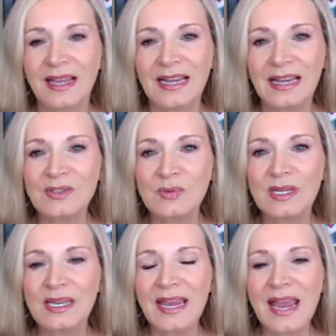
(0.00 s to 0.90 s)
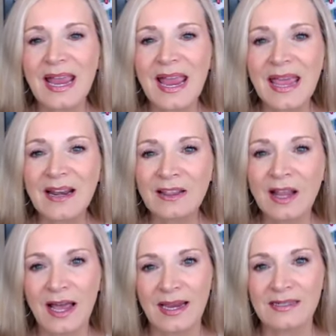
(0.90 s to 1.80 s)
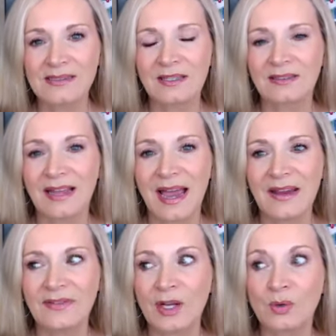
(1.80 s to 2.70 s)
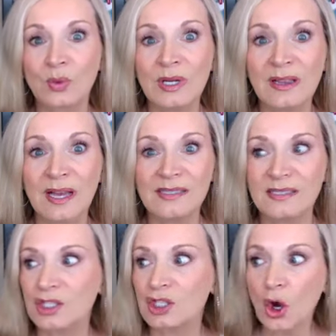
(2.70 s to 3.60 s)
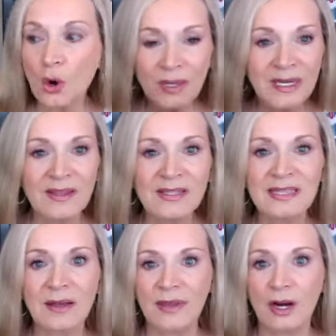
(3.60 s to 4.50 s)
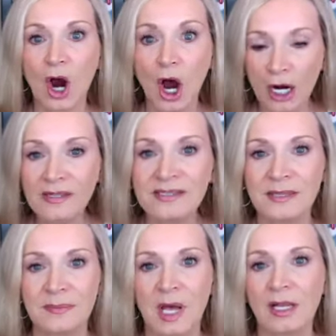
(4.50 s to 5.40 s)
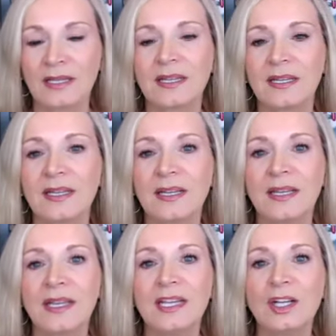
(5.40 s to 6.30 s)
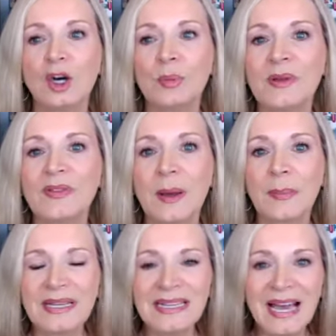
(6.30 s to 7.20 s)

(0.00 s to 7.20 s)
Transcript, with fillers: And as we analyze life and realize that so many things out there are symbolic, it opens up an